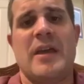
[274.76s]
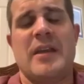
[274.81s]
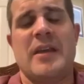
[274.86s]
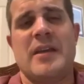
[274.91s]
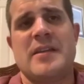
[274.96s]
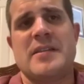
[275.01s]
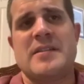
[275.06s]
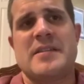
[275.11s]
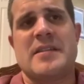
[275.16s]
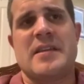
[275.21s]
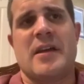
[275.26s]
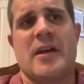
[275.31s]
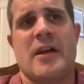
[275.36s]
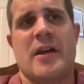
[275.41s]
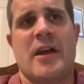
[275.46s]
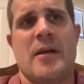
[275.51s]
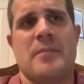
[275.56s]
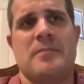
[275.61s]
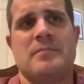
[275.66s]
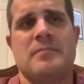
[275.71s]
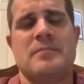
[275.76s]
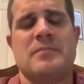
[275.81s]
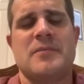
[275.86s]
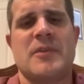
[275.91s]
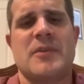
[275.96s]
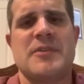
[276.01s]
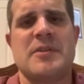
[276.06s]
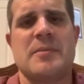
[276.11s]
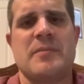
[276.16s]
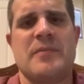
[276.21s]
is. Um,
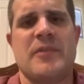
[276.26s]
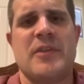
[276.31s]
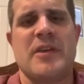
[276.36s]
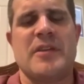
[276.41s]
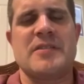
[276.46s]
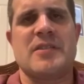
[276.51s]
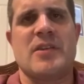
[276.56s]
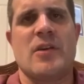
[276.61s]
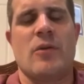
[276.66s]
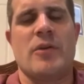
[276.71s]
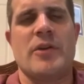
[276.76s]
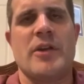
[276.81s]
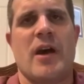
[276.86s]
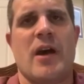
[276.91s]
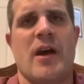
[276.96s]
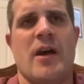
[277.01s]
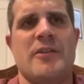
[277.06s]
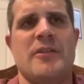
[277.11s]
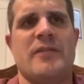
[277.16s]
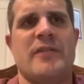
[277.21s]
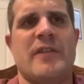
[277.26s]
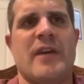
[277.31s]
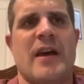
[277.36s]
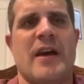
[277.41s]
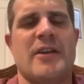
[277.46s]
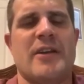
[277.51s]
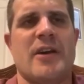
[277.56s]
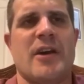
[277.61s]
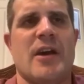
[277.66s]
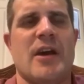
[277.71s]
there's some things going on. You've
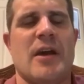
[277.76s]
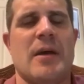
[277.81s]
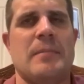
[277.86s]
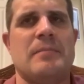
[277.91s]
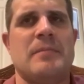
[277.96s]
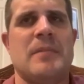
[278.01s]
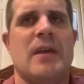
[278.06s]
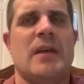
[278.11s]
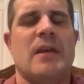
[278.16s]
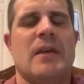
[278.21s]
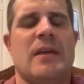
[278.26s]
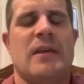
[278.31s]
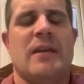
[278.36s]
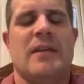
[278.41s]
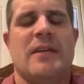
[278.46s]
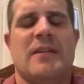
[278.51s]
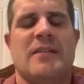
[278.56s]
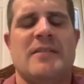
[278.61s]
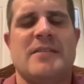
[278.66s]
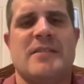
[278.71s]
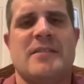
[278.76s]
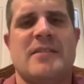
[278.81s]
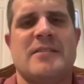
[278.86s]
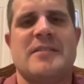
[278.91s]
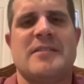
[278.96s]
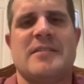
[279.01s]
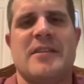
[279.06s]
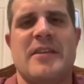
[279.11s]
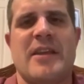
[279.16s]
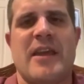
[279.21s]
got um, it's,
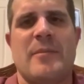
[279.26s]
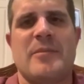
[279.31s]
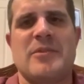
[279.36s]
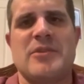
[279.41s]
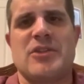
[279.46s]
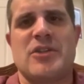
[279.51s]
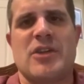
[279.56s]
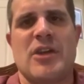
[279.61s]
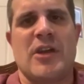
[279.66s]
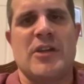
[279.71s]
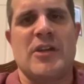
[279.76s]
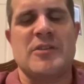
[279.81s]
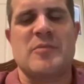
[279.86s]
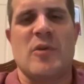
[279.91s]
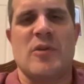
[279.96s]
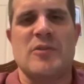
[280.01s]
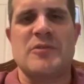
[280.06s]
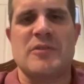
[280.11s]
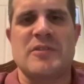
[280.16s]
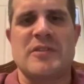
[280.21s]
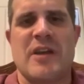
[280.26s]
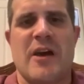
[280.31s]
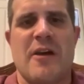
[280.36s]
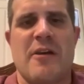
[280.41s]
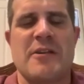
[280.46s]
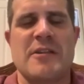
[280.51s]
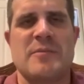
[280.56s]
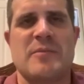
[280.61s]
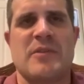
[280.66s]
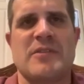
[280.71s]
it's the name has changed multiple
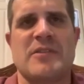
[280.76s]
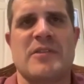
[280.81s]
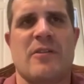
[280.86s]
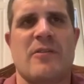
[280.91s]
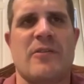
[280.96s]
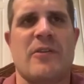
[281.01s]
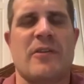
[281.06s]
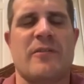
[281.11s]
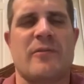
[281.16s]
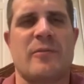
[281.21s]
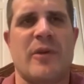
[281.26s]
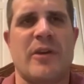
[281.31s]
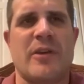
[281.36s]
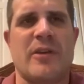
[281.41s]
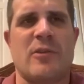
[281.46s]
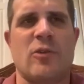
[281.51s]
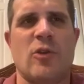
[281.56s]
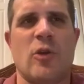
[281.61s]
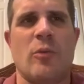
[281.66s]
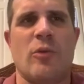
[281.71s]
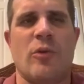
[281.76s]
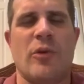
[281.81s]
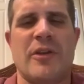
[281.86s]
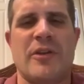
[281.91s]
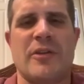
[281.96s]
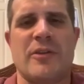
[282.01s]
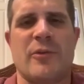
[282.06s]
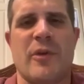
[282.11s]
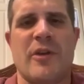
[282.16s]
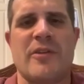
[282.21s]
times, but it's going to be from like global
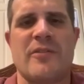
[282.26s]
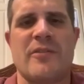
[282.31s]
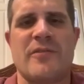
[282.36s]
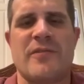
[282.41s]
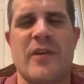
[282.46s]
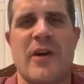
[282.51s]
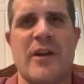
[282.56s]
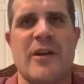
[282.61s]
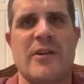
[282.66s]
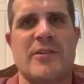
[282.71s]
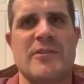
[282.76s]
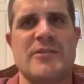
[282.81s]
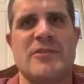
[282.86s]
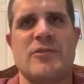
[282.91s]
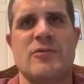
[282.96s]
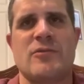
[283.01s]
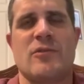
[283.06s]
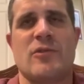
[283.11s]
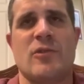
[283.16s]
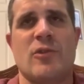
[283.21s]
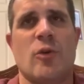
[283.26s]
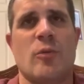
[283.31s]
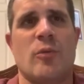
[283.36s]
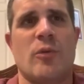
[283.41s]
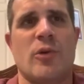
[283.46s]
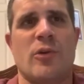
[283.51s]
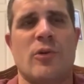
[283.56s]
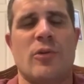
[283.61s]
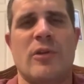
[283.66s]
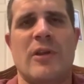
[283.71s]
integrated fires to
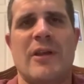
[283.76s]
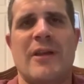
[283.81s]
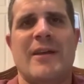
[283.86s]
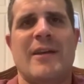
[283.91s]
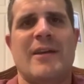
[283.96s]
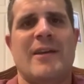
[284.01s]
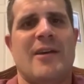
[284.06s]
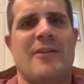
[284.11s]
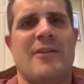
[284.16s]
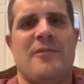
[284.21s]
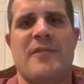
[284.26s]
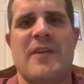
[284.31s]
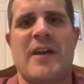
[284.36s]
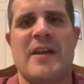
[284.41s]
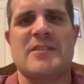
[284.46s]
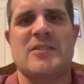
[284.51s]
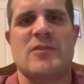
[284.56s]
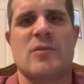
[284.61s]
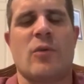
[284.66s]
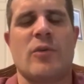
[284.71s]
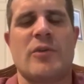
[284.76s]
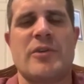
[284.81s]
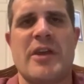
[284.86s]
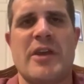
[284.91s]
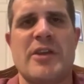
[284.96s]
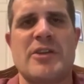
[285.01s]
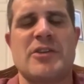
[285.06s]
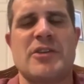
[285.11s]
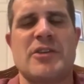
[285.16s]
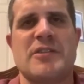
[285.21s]
global effects
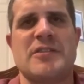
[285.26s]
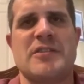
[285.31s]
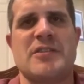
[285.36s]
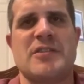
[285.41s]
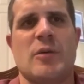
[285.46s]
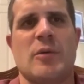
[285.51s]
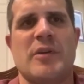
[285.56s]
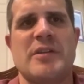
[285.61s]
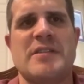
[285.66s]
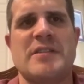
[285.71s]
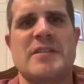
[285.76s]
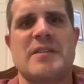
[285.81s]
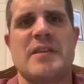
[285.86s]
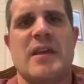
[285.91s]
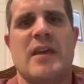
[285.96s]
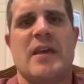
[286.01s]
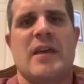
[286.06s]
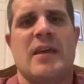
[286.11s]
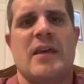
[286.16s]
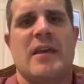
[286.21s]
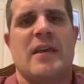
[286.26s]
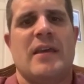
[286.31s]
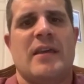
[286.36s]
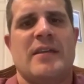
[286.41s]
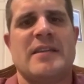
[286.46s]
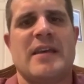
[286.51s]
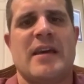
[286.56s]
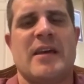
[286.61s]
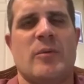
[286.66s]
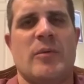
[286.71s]
coordination. So it's
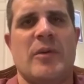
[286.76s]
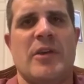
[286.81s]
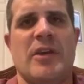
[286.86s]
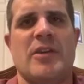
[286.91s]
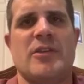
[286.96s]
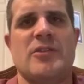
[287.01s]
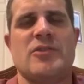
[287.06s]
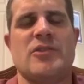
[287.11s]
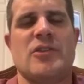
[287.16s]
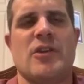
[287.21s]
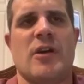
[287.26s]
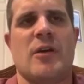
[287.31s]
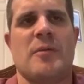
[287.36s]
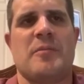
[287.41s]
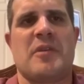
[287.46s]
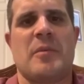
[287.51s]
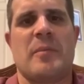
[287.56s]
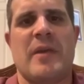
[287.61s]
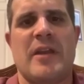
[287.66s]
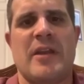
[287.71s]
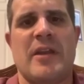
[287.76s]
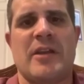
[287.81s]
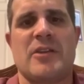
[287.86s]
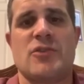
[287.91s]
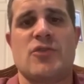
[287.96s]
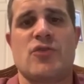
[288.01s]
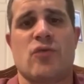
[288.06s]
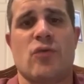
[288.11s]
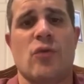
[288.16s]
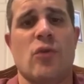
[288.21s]
is how do we can um, command and
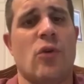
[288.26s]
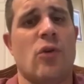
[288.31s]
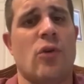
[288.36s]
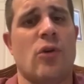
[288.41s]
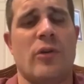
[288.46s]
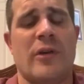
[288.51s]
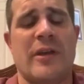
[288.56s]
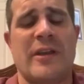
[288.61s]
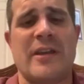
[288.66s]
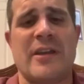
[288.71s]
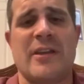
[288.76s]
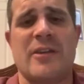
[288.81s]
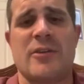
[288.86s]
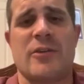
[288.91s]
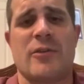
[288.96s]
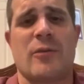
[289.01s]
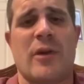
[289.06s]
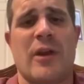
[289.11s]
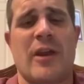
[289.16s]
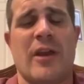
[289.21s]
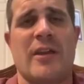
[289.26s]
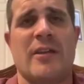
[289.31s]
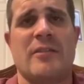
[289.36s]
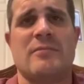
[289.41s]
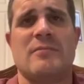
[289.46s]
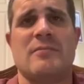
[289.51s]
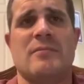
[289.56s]
control and integrate